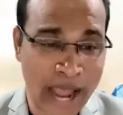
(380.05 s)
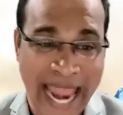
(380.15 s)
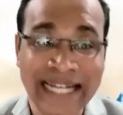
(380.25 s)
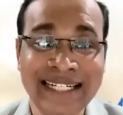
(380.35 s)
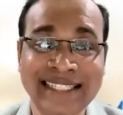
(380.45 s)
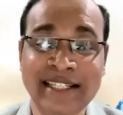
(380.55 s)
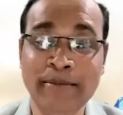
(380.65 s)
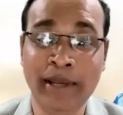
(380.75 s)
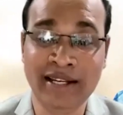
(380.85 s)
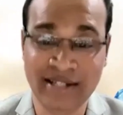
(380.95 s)

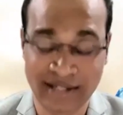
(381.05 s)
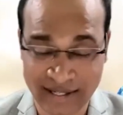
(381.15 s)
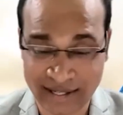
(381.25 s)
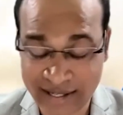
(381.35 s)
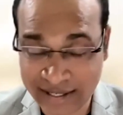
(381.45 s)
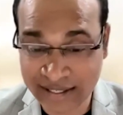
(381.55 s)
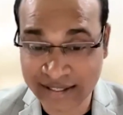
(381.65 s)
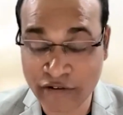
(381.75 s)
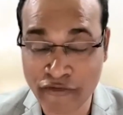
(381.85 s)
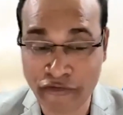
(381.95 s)
anticipated
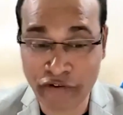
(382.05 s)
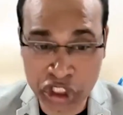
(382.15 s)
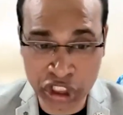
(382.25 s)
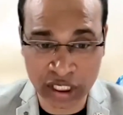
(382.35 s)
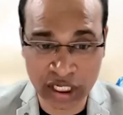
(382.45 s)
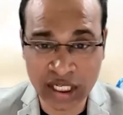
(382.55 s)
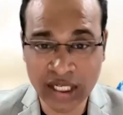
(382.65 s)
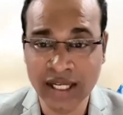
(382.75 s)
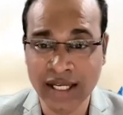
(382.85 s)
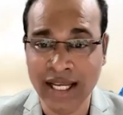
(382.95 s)
the
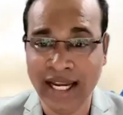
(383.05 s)
vision,